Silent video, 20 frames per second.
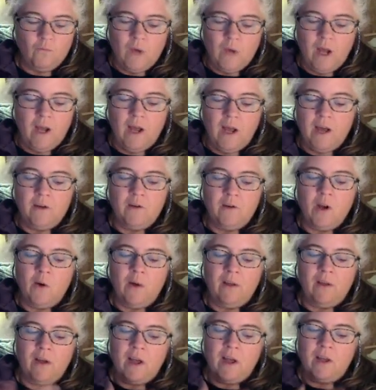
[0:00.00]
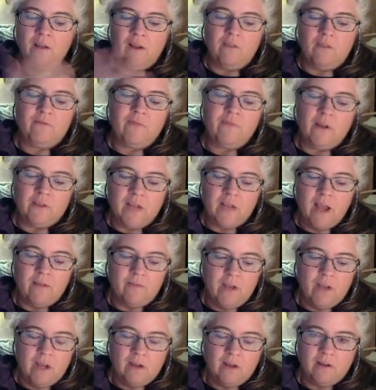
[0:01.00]
I don't know, it felt
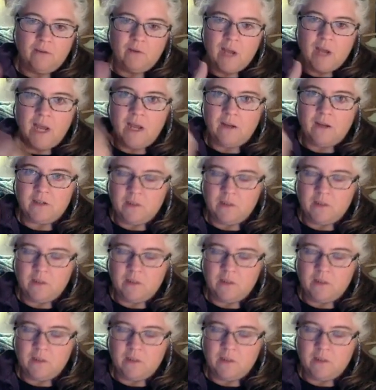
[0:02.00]
heavy, okay?